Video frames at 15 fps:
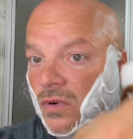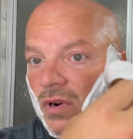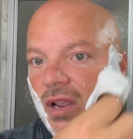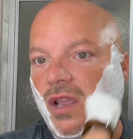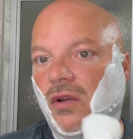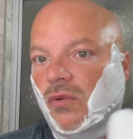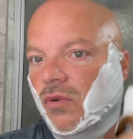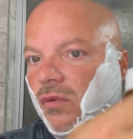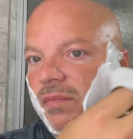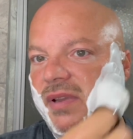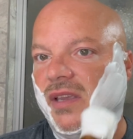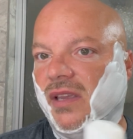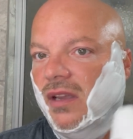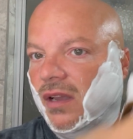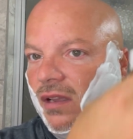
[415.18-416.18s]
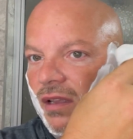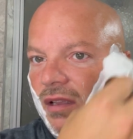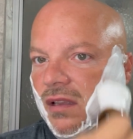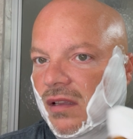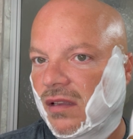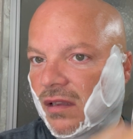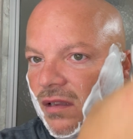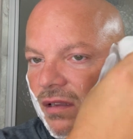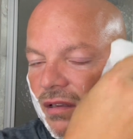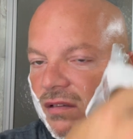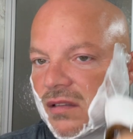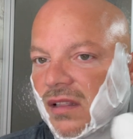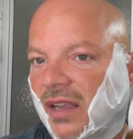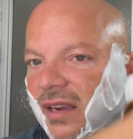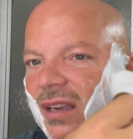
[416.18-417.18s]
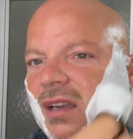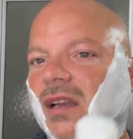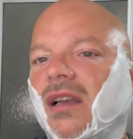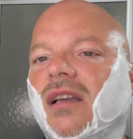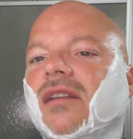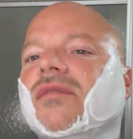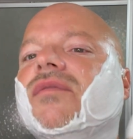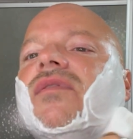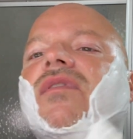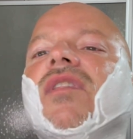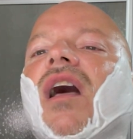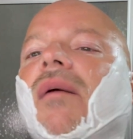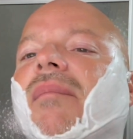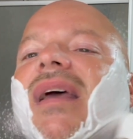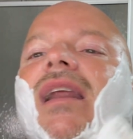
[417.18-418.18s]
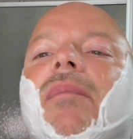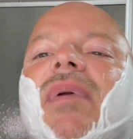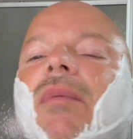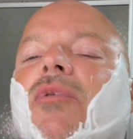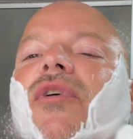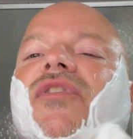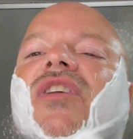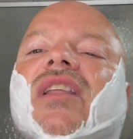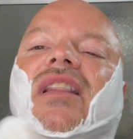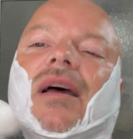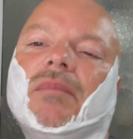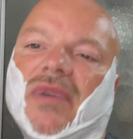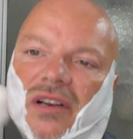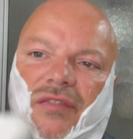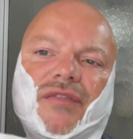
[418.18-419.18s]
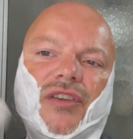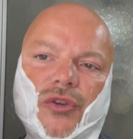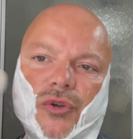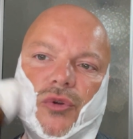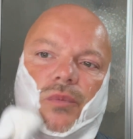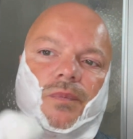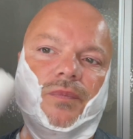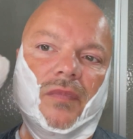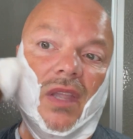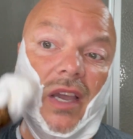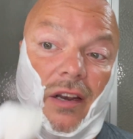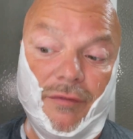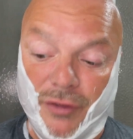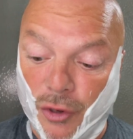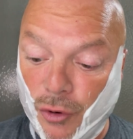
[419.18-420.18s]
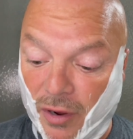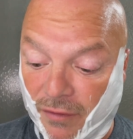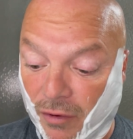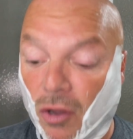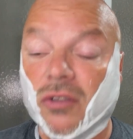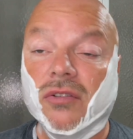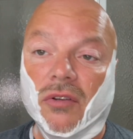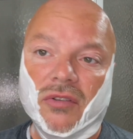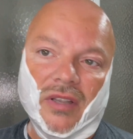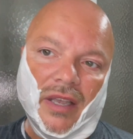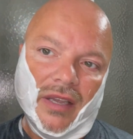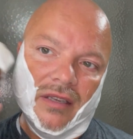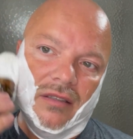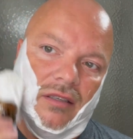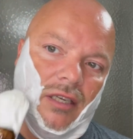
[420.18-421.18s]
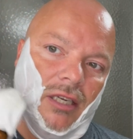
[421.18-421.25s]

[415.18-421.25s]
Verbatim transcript: it will be slick. Not many people have said that, but a few. And a few have also said